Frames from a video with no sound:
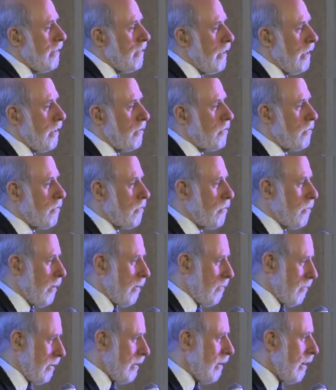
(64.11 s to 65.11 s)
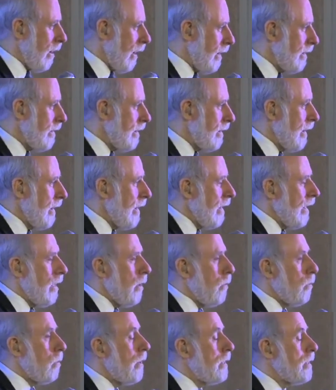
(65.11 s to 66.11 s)
the answer is probably not.
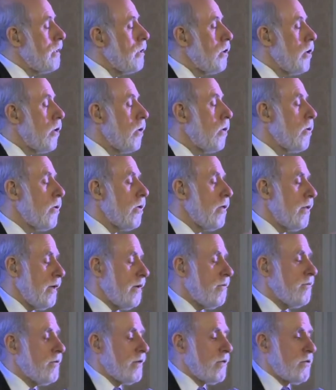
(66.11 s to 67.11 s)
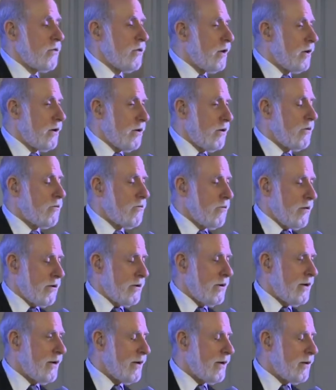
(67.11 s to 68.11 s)
But you know, even, that's not an
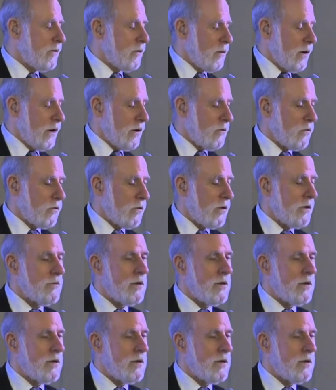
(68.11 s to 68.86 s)
unfair dig at Microsoft.